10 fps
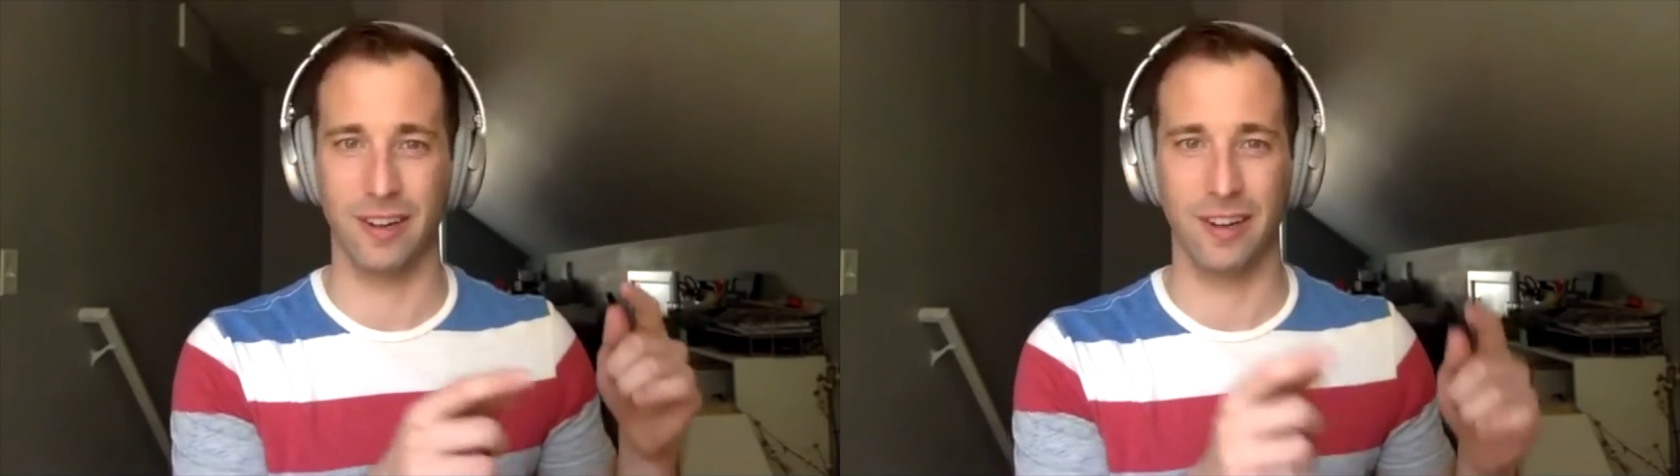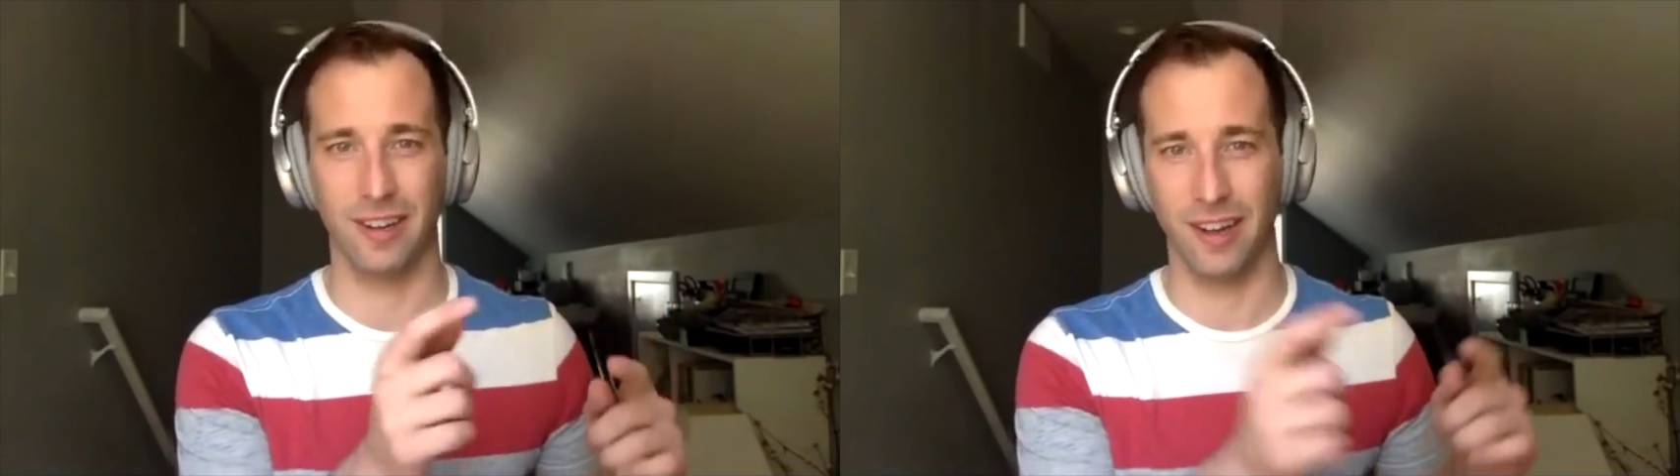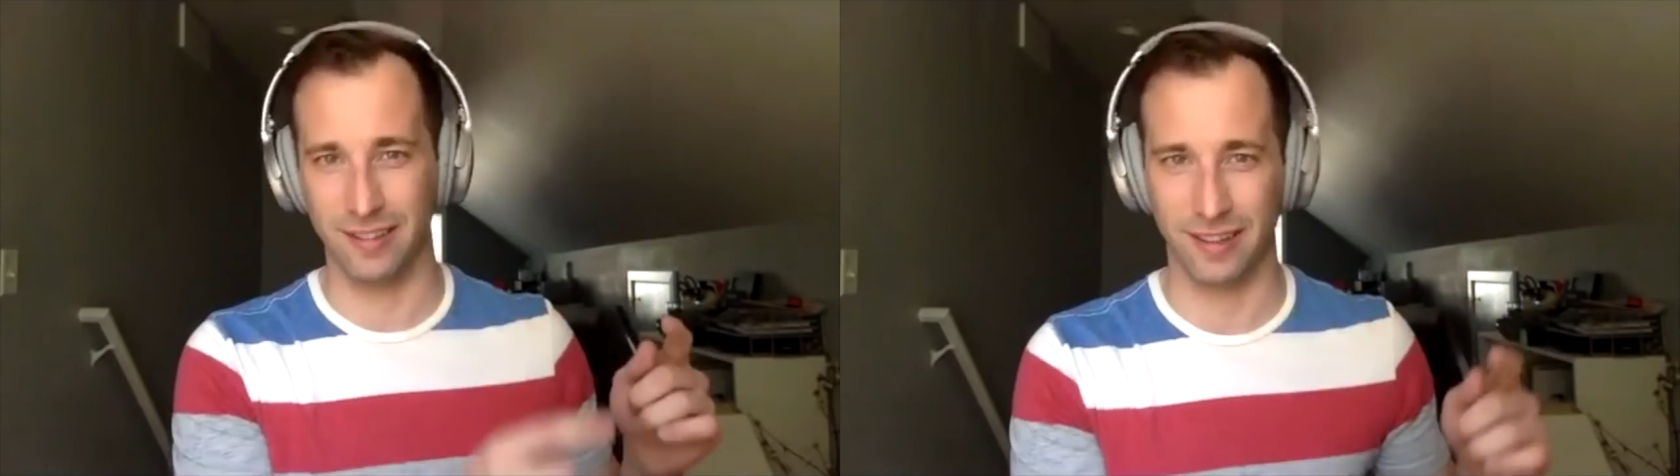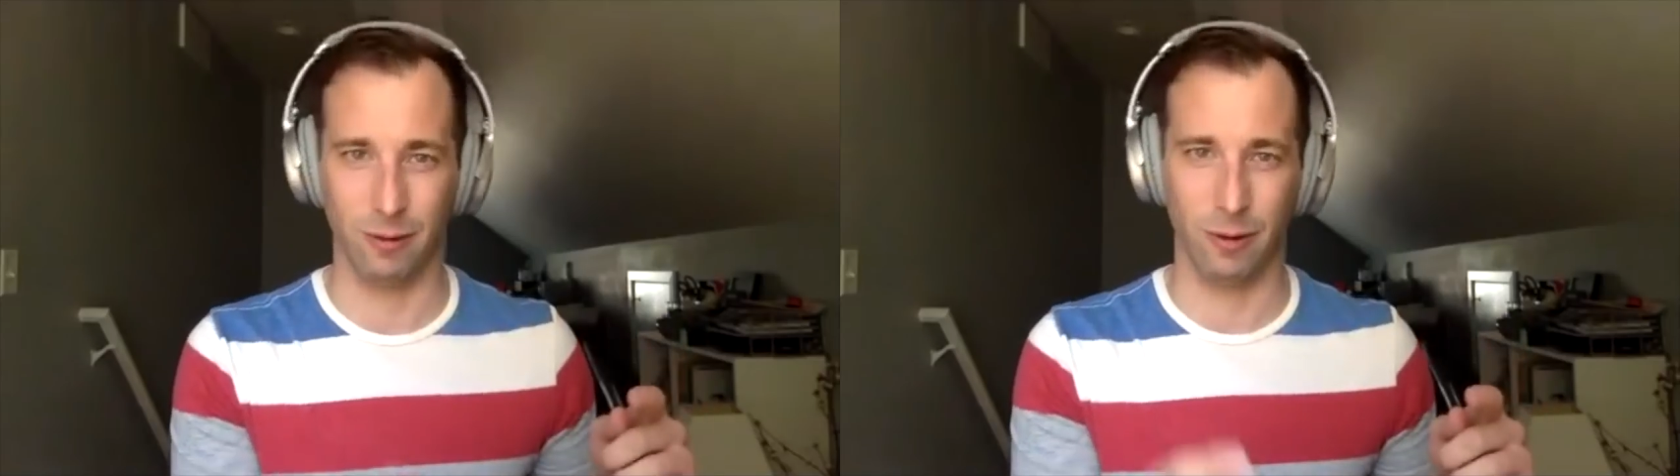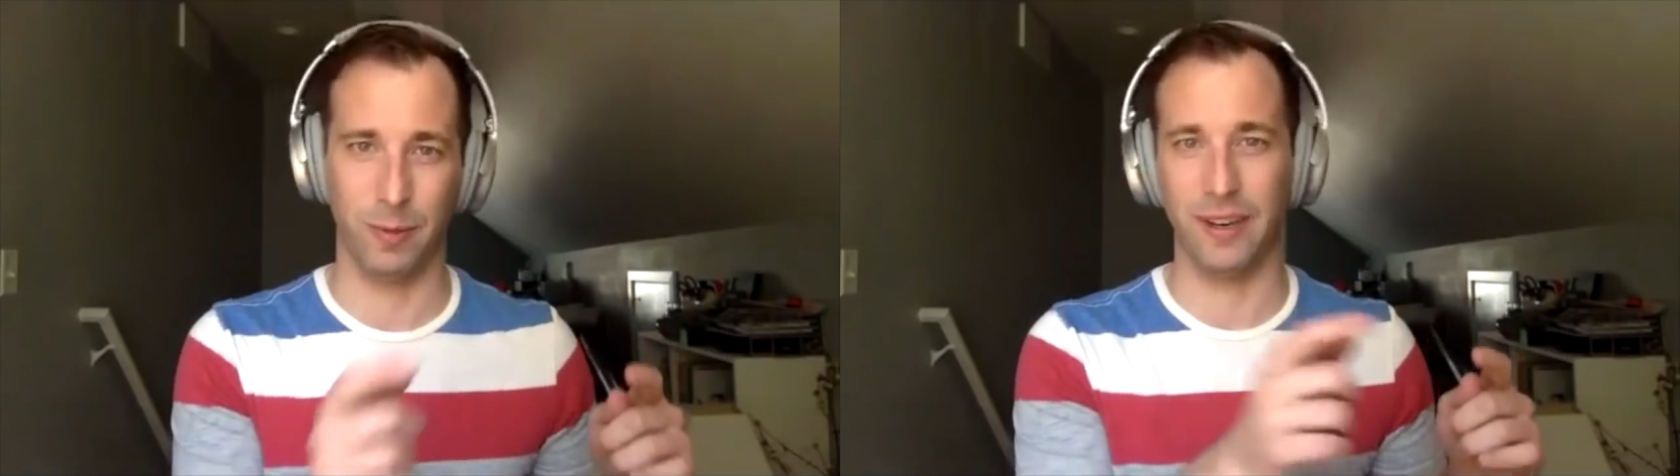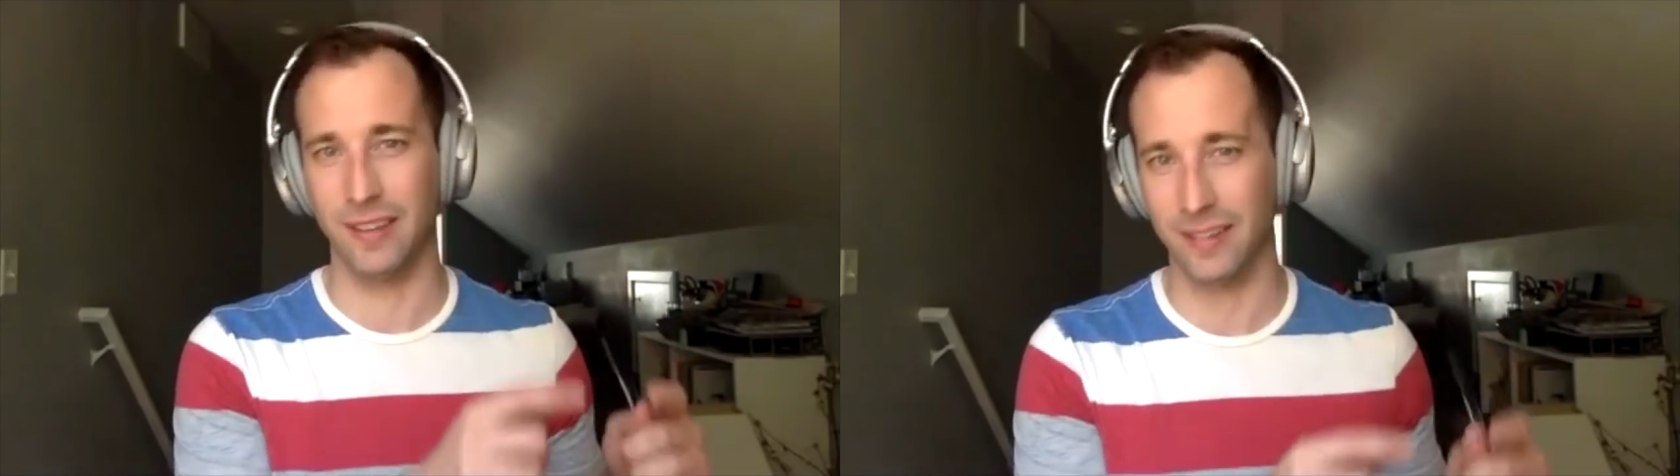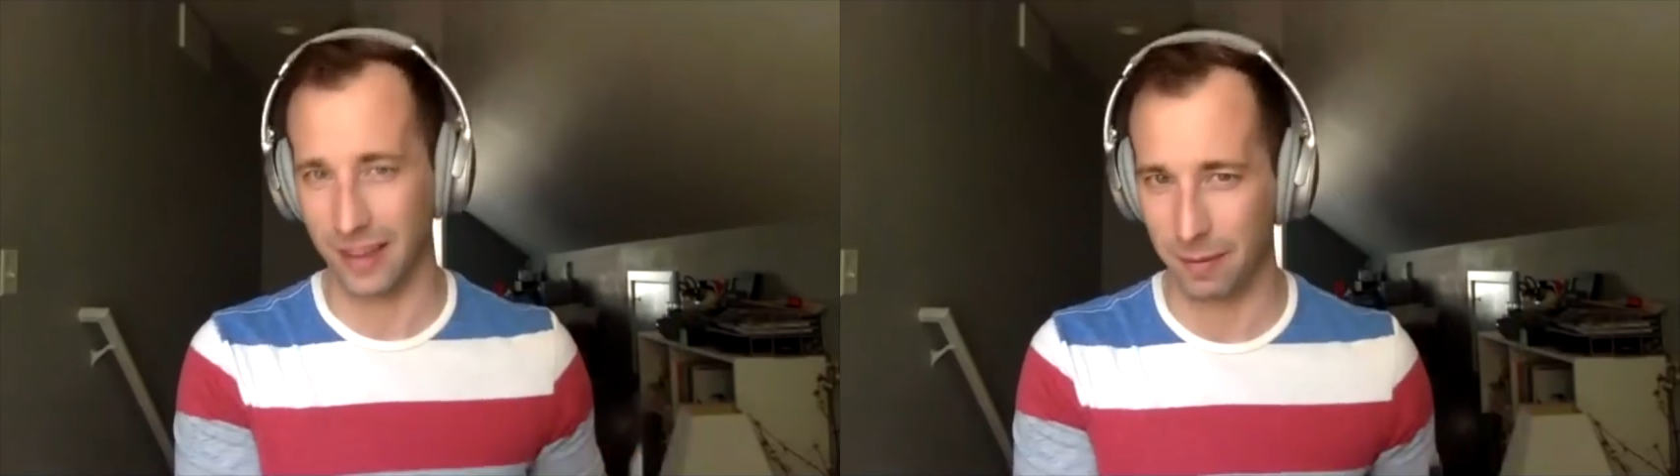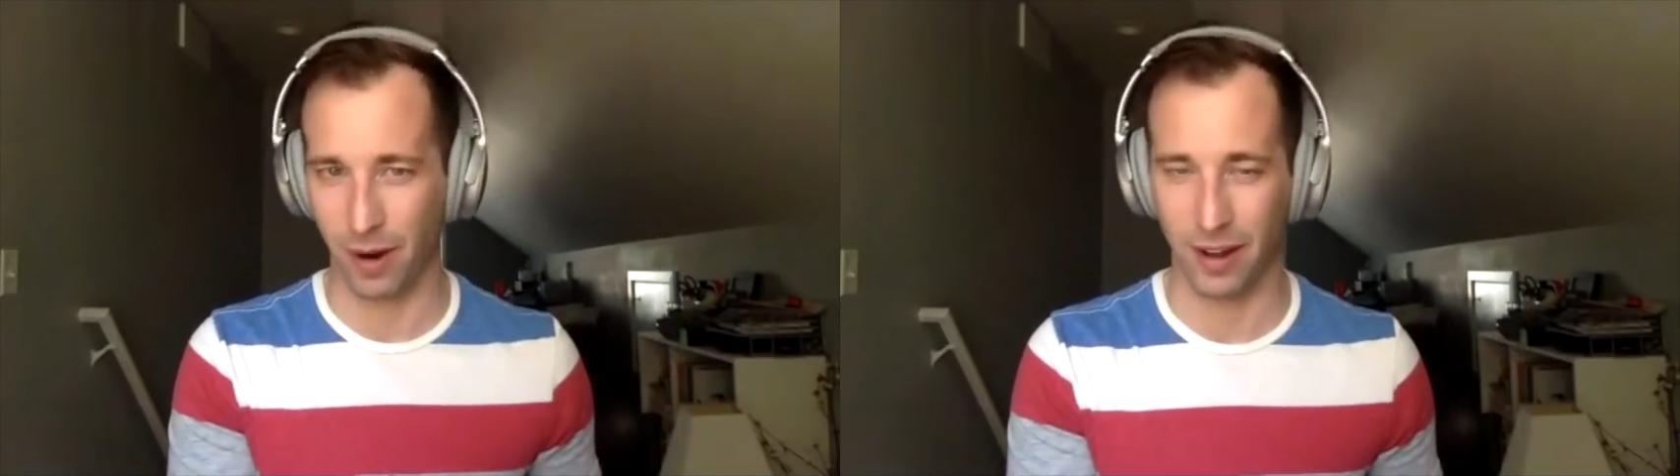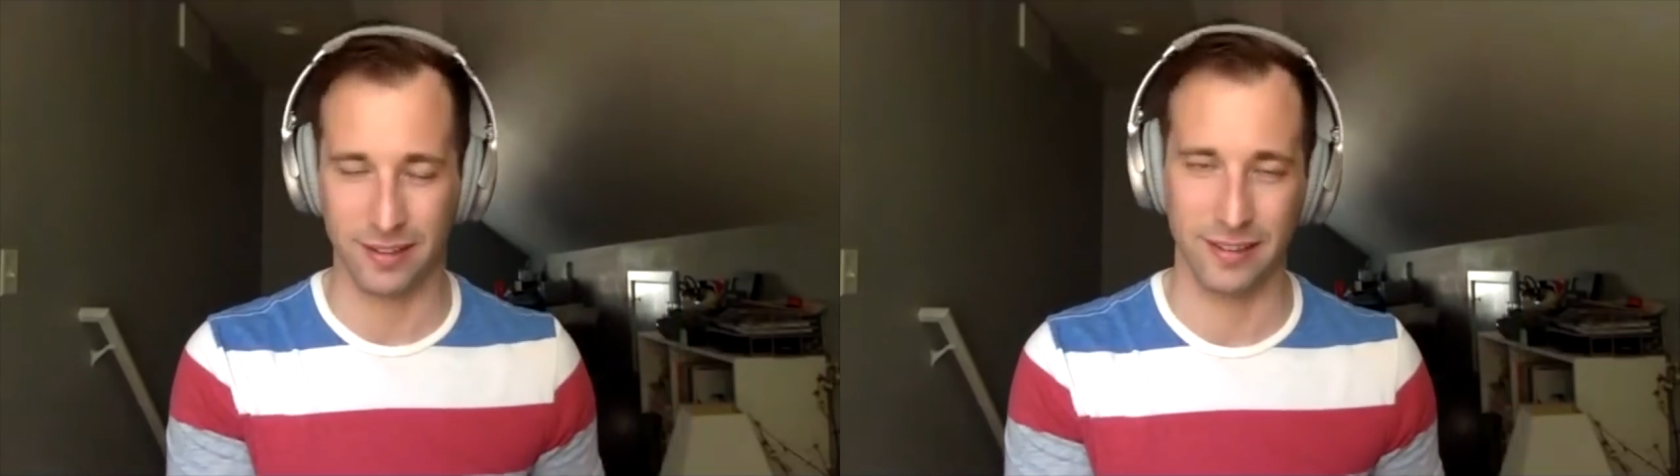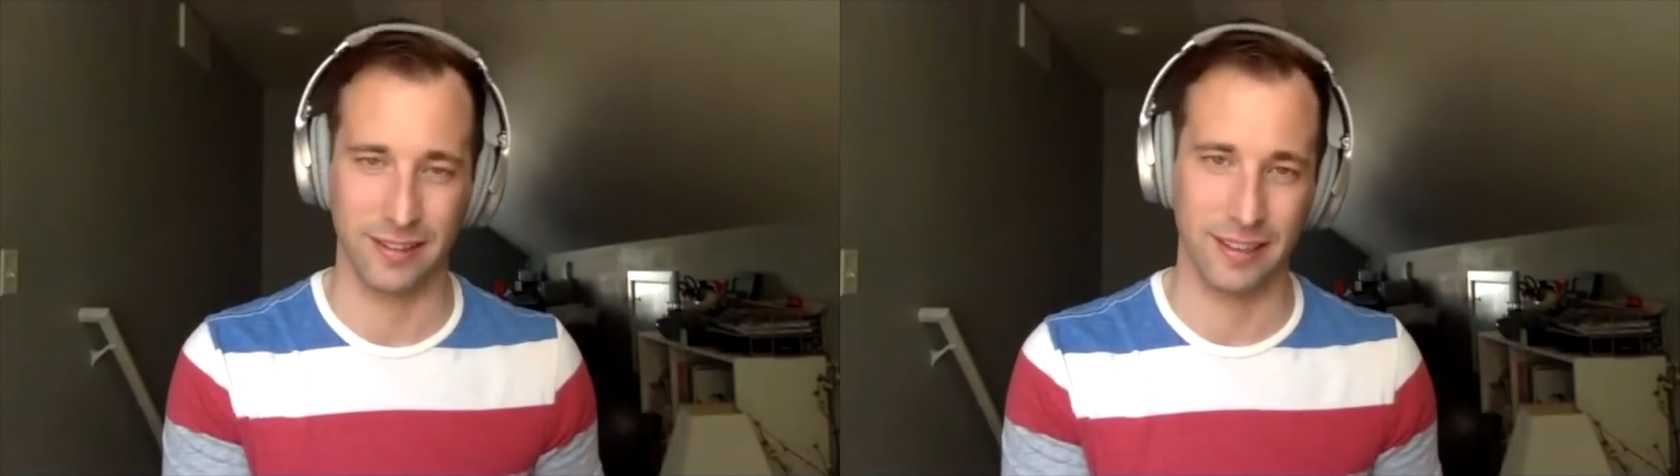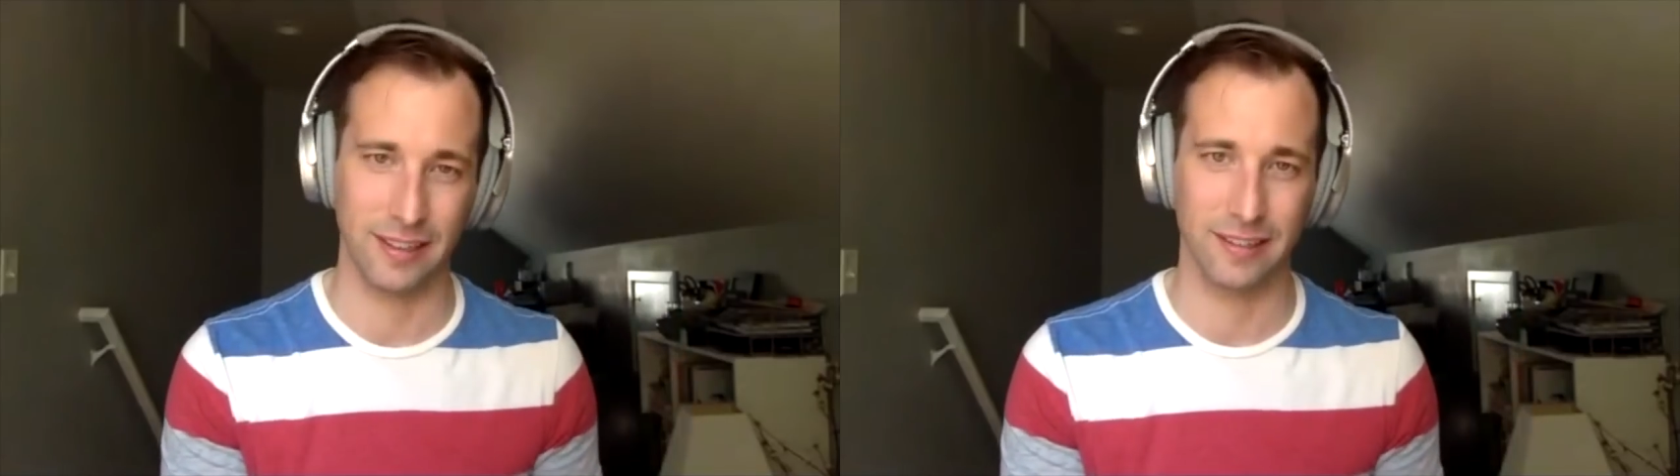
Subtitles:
constantly repeating the same processes.